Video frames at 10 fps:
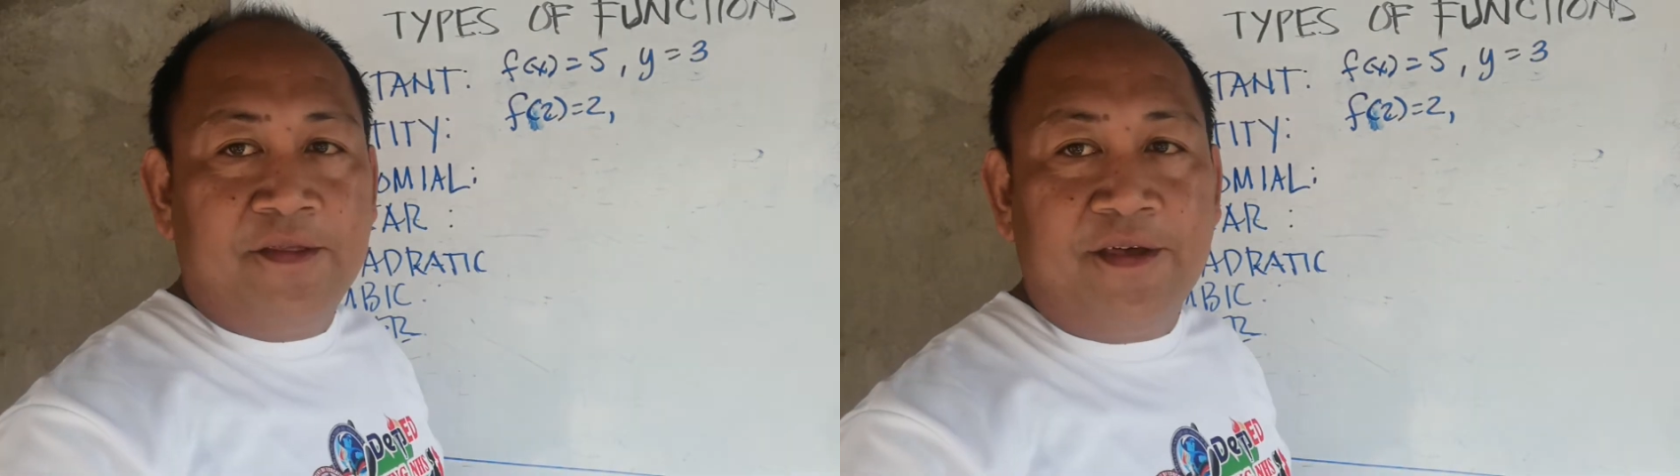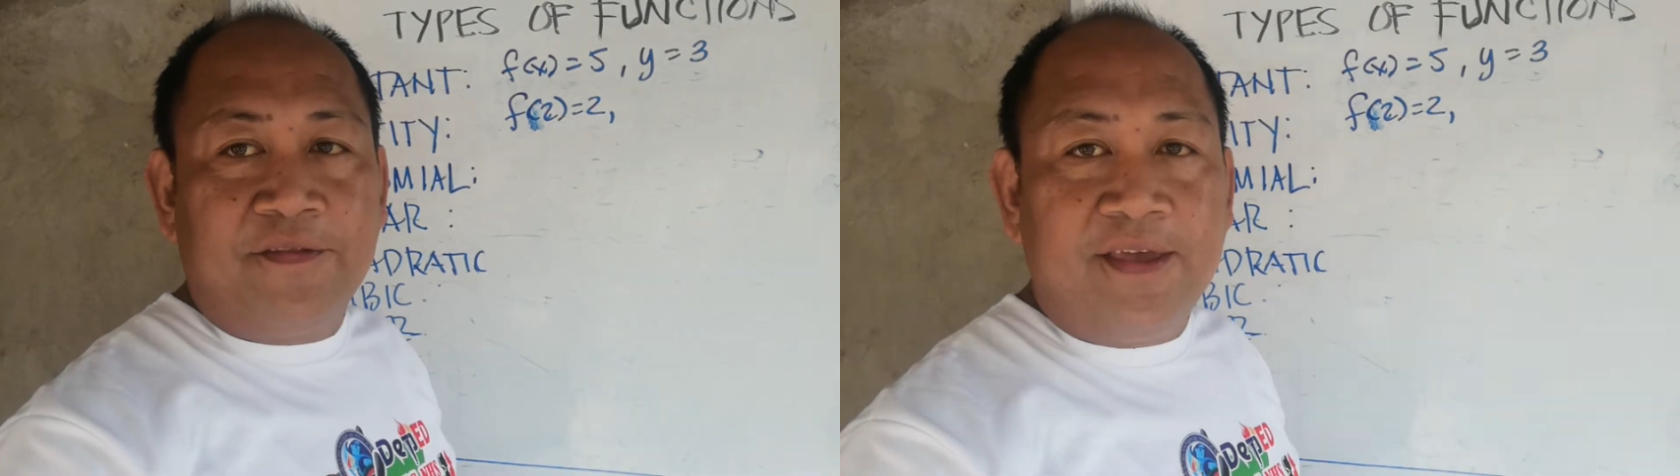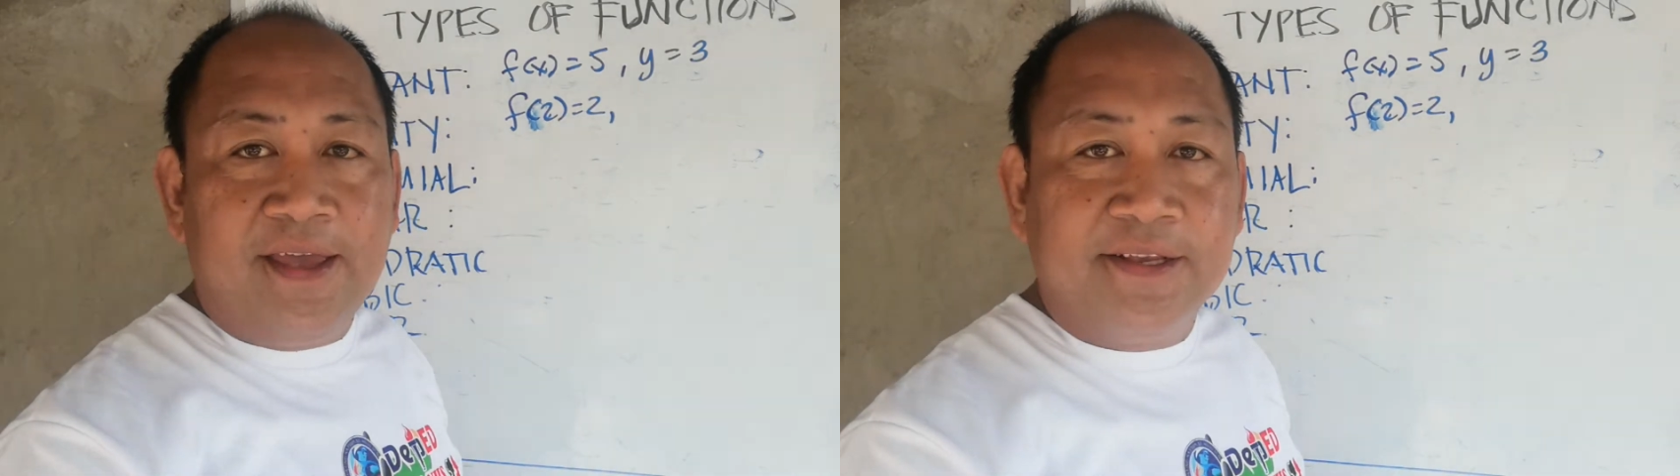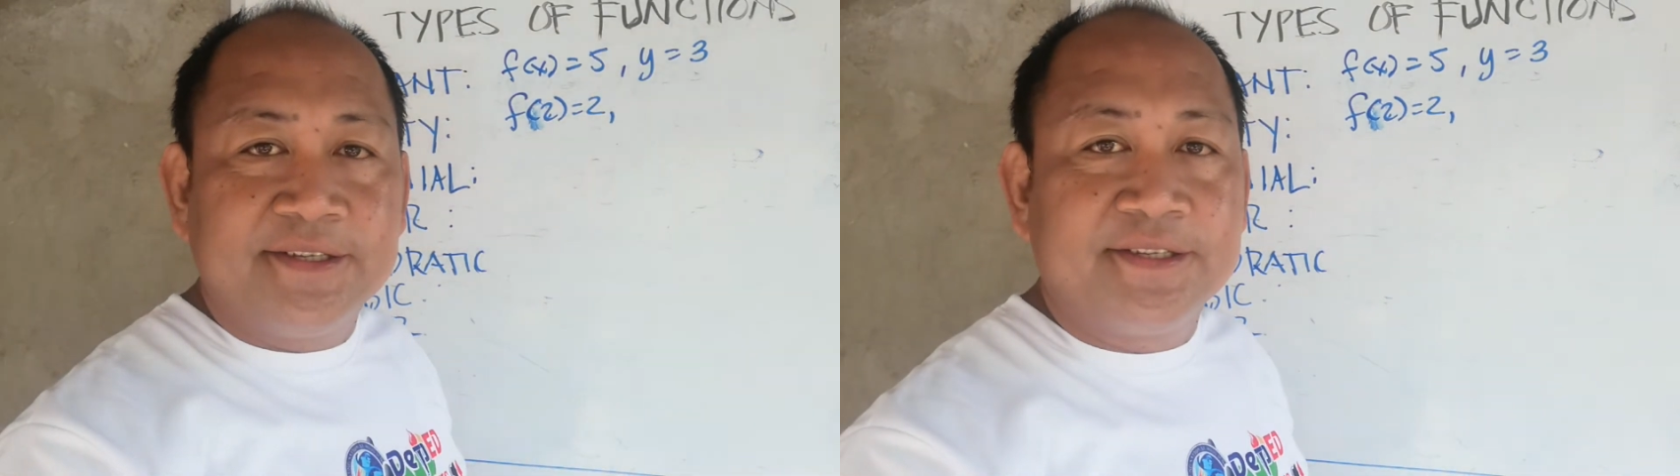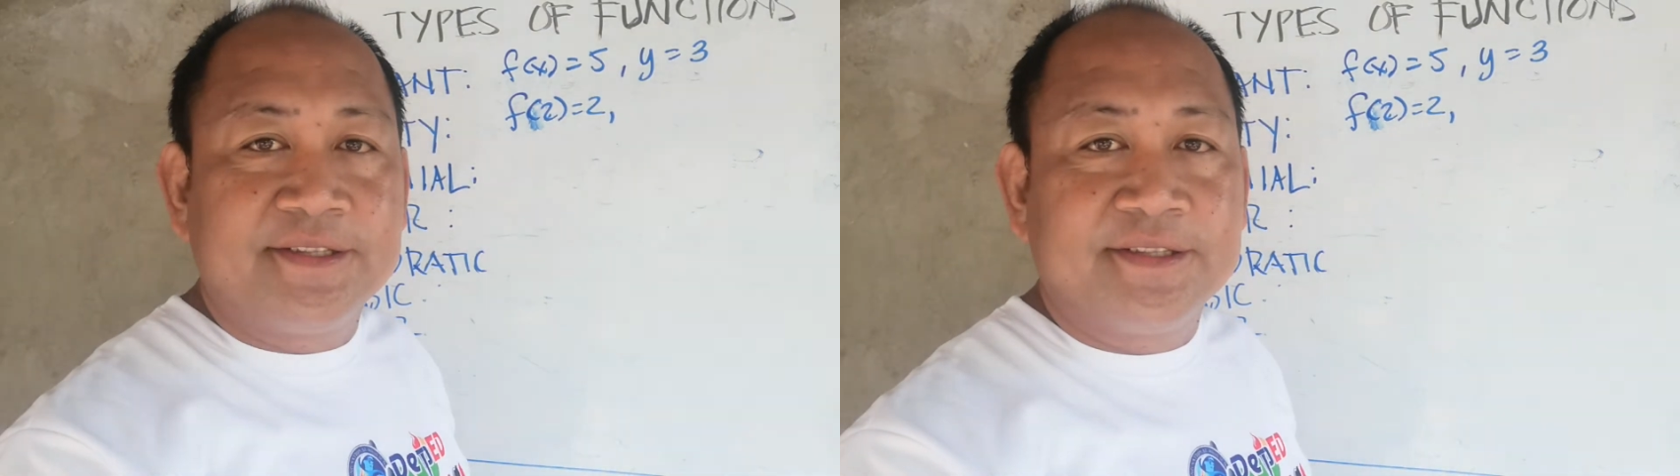That
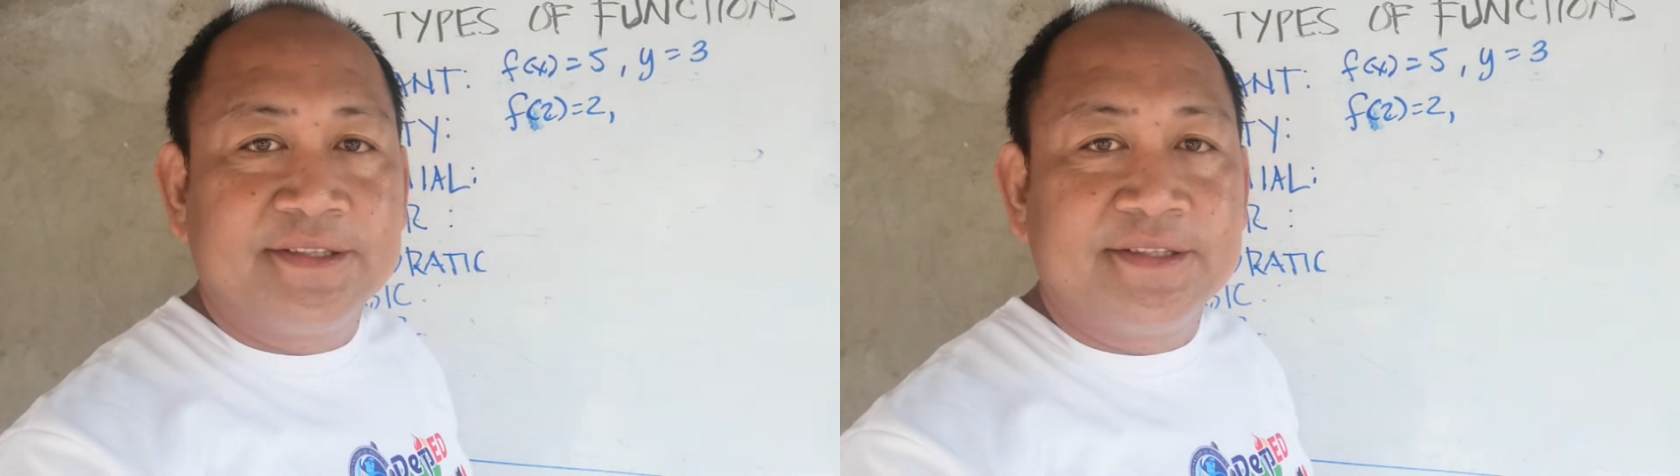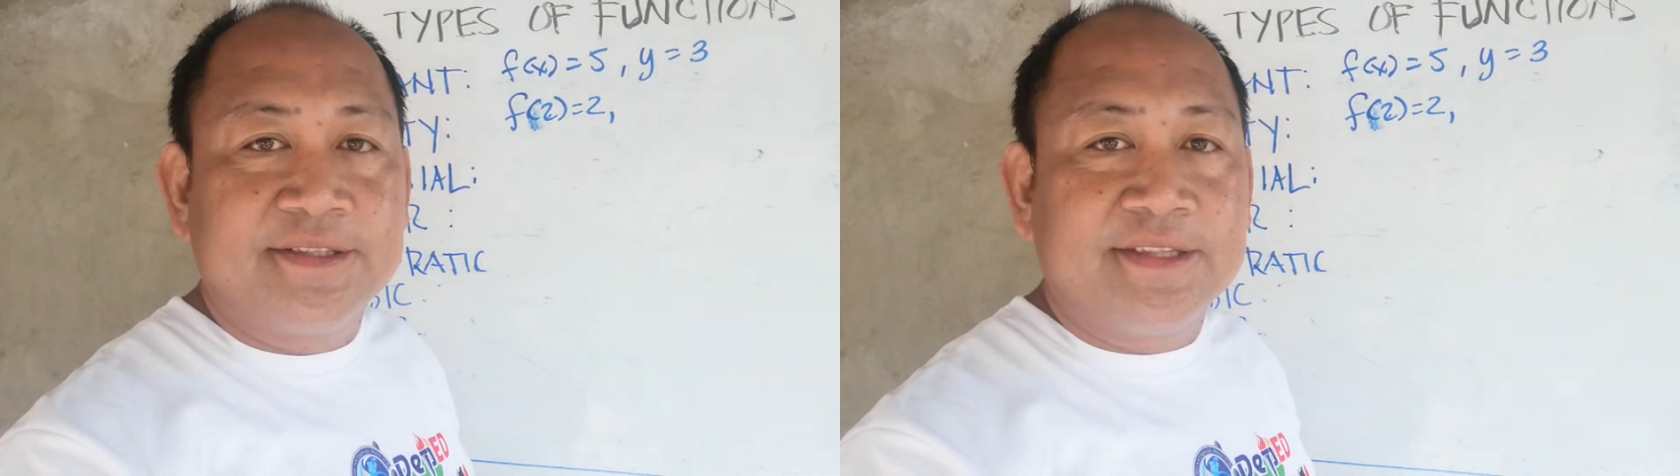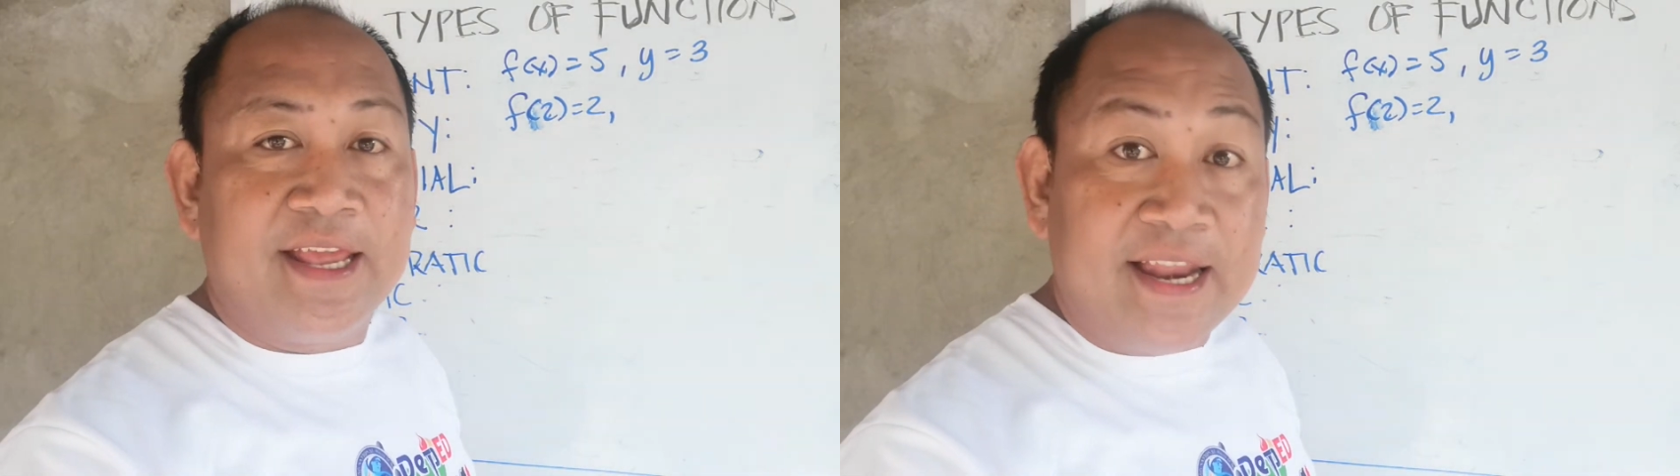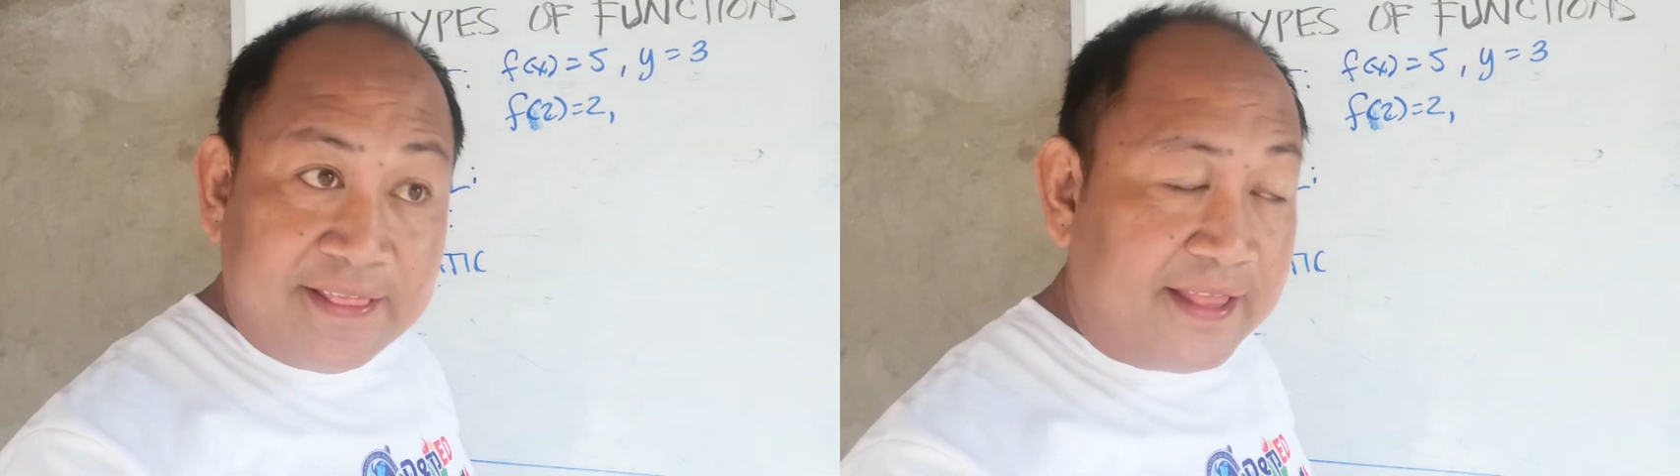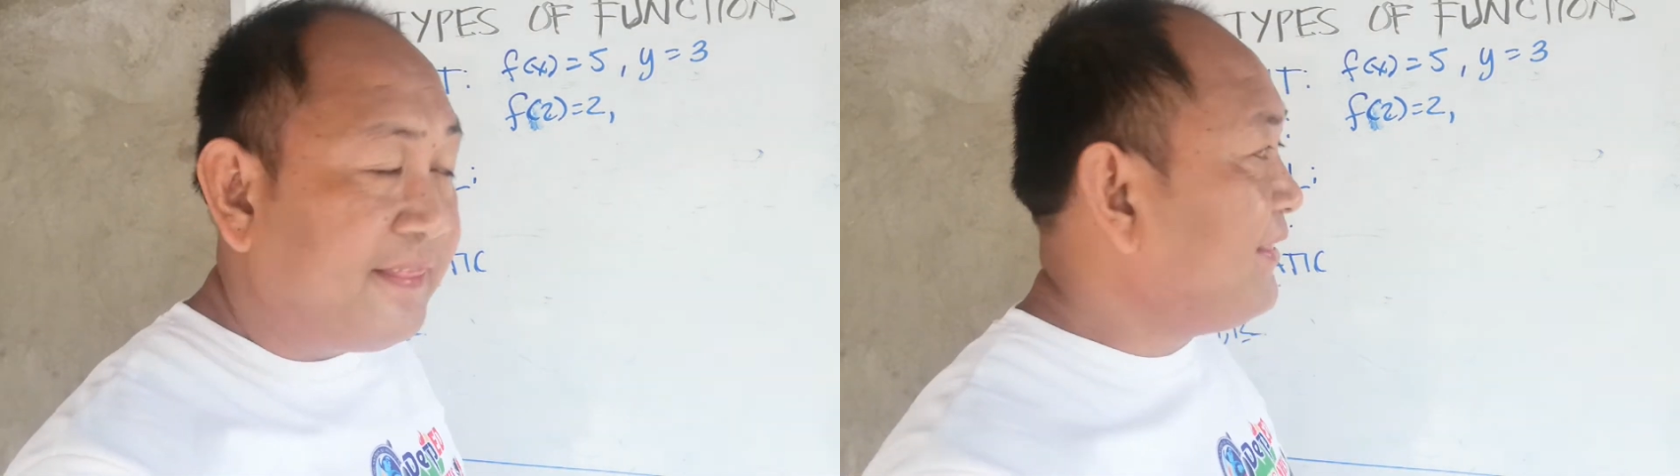is an
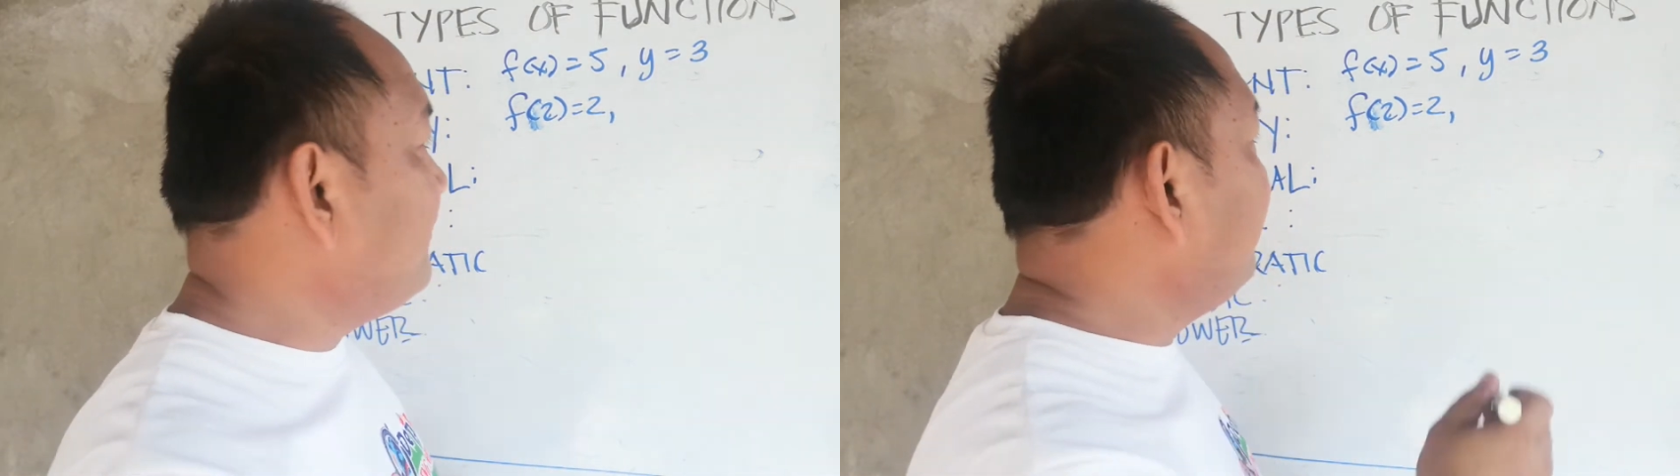identity